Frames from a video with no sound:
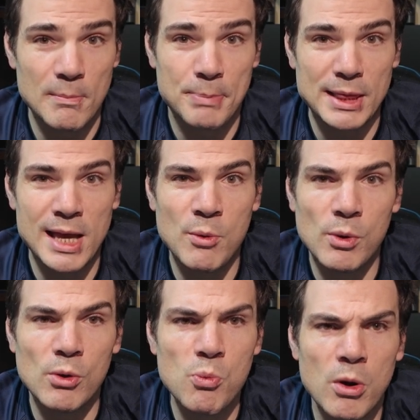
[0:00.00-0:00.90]
but they
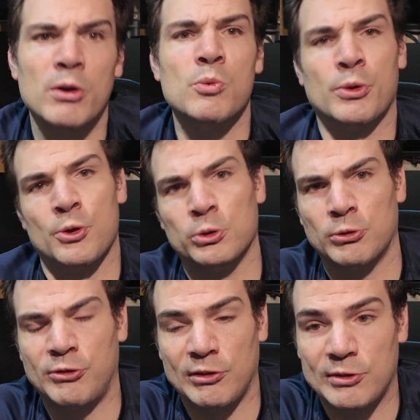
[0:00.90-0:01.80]
will work with
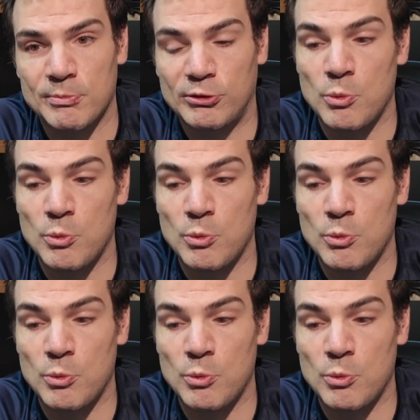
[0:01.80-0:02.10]
older systems.